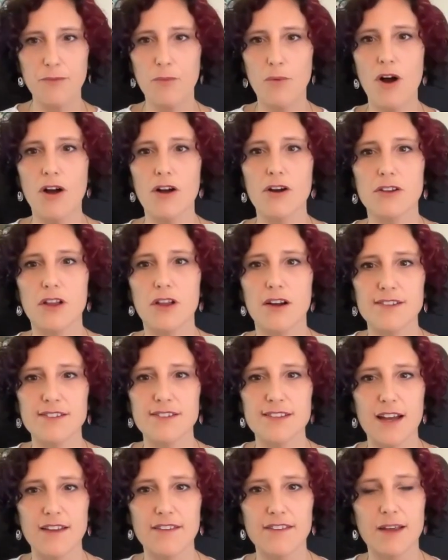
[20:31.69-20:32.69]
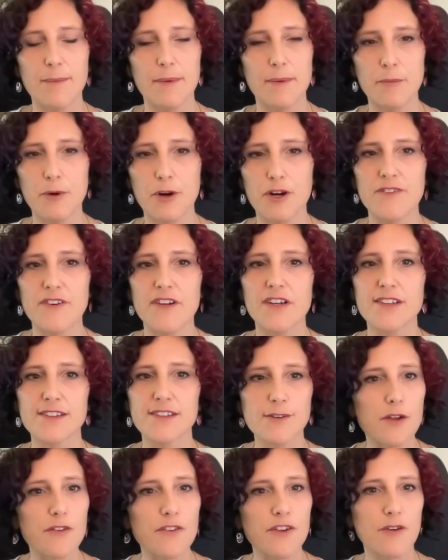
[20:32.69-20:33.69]
walk alongside them in more of a
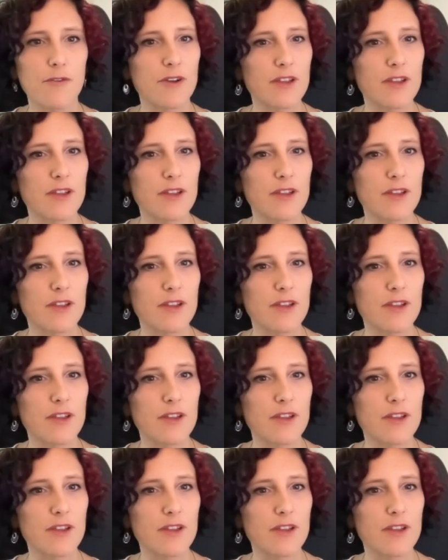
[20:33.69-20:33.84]
consulting